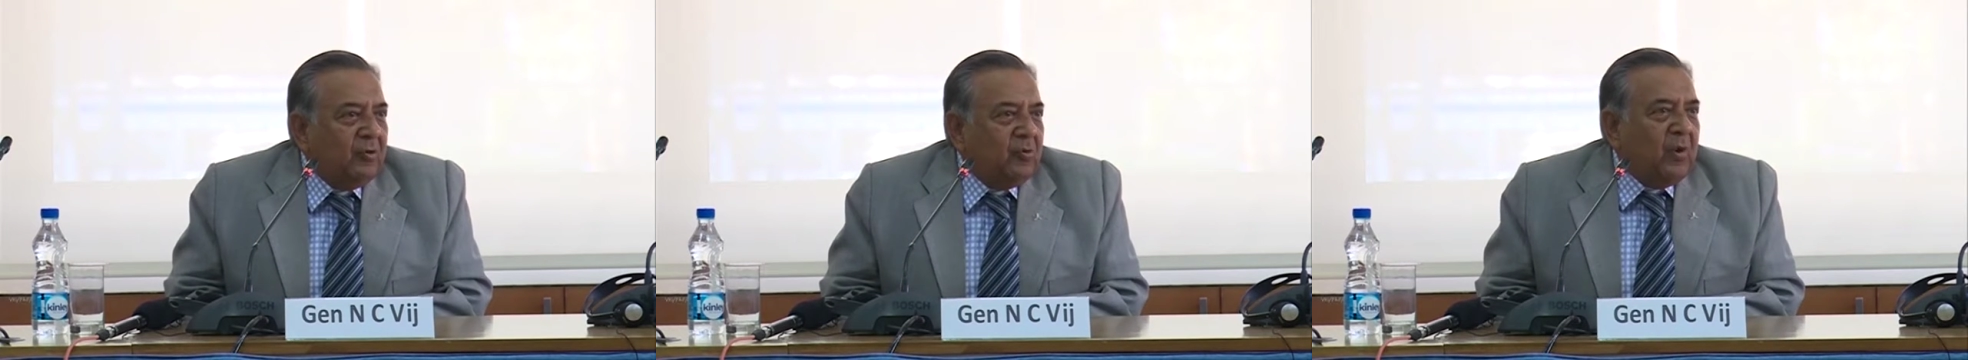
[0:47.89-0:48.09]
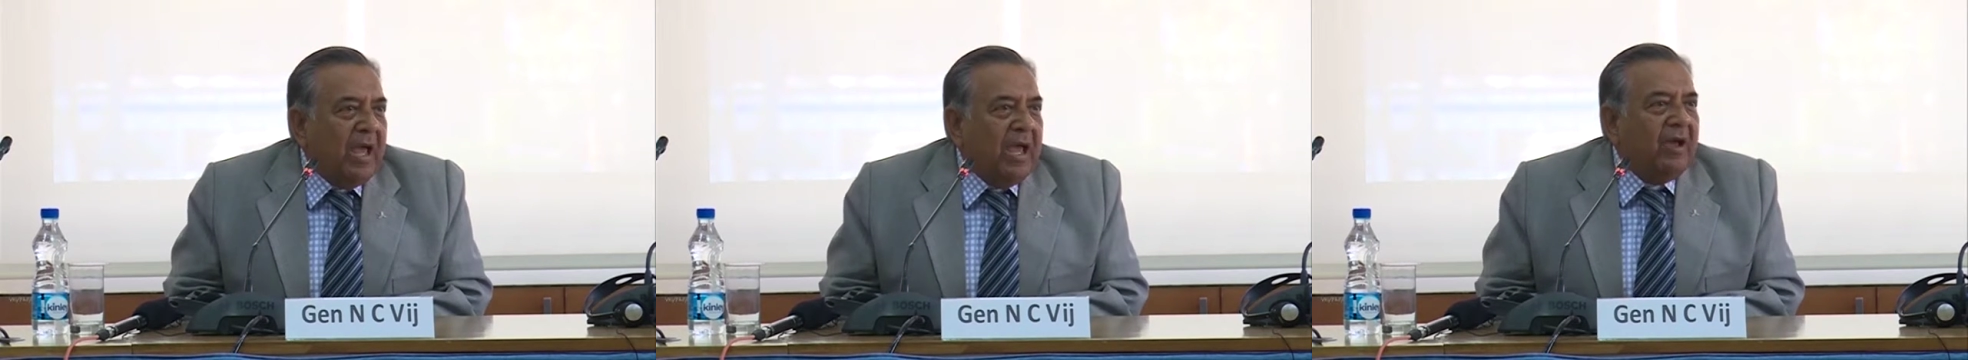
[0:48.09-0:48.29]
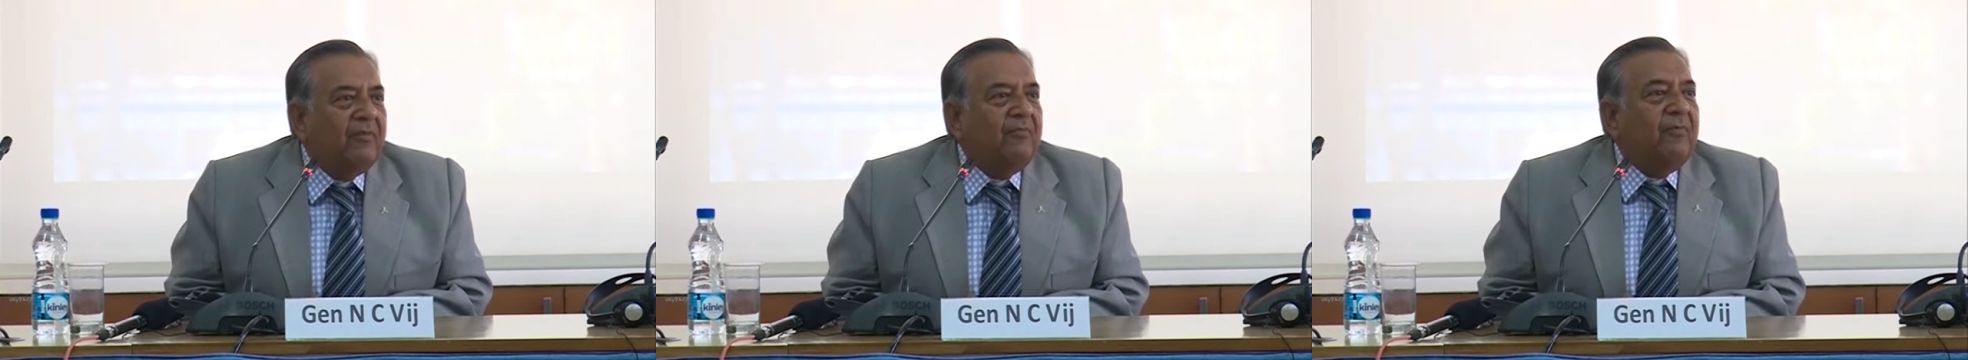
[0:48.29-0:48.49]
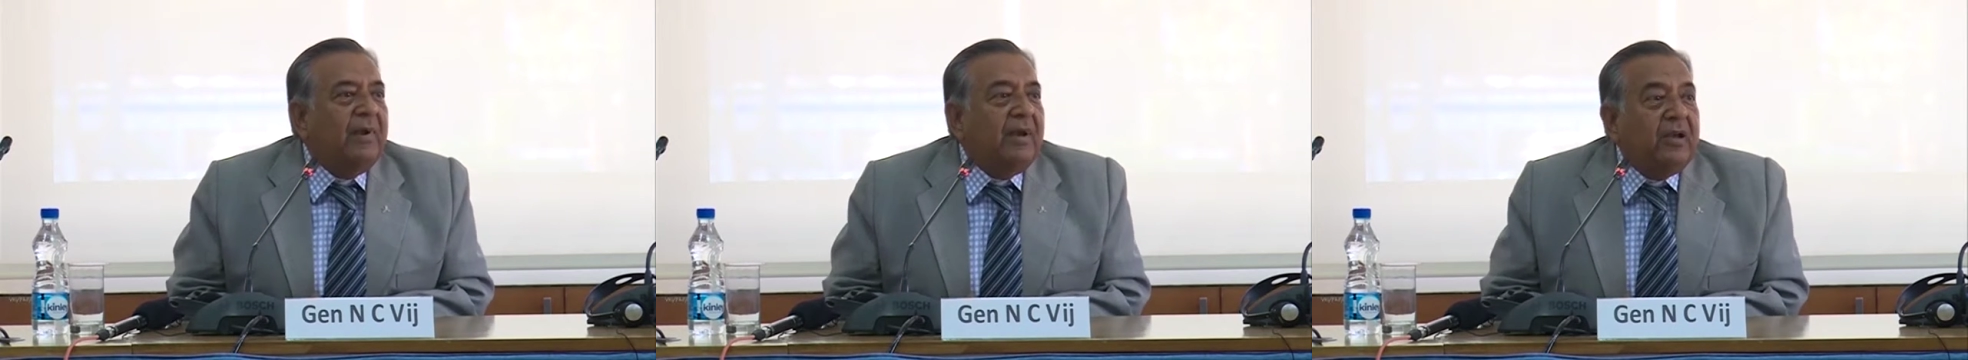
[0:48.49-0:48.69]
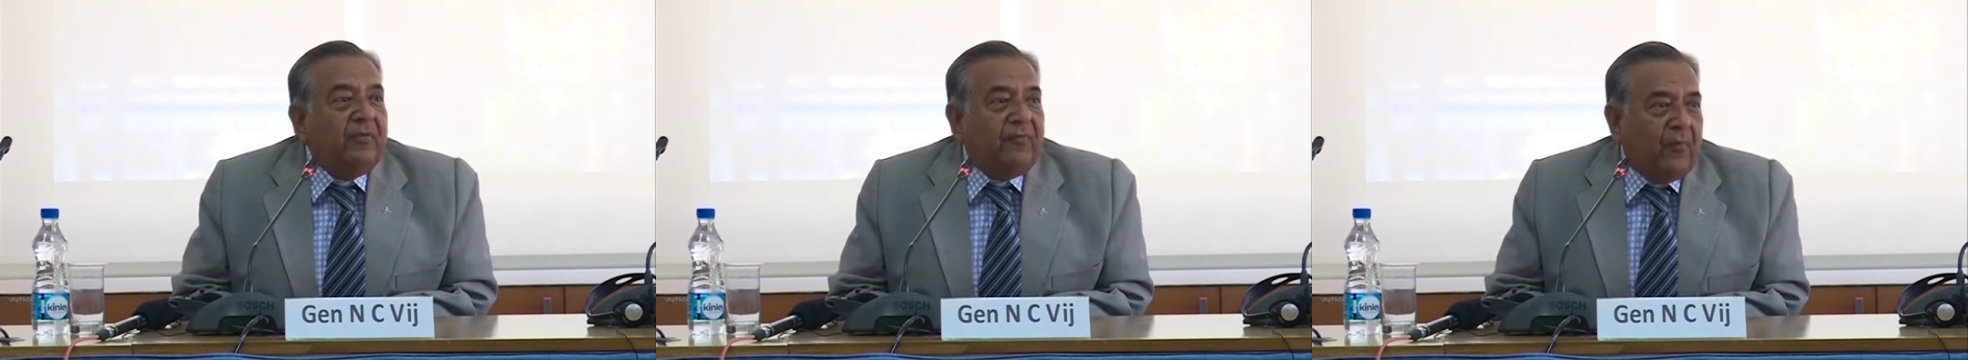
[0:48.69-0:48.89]
to have
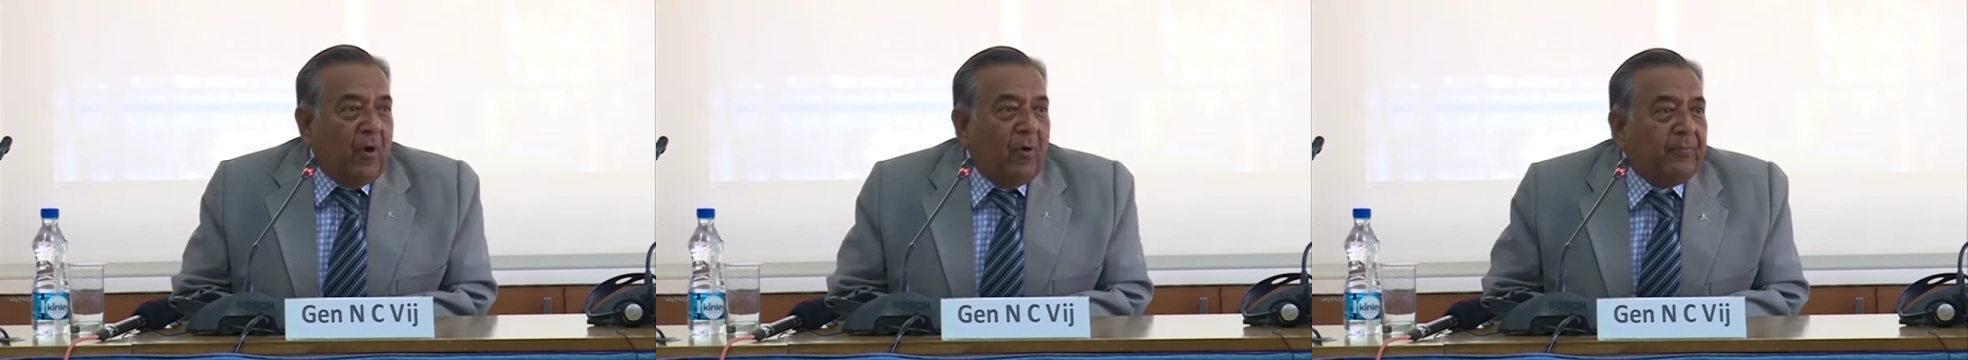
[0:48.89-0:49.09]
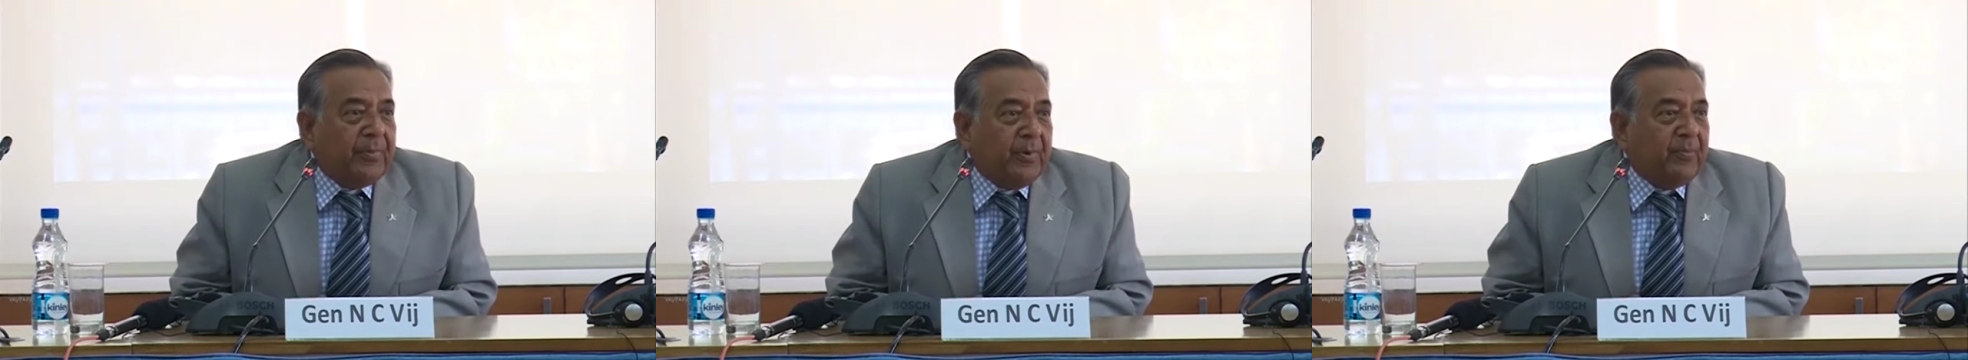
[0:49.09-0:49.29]
well-informed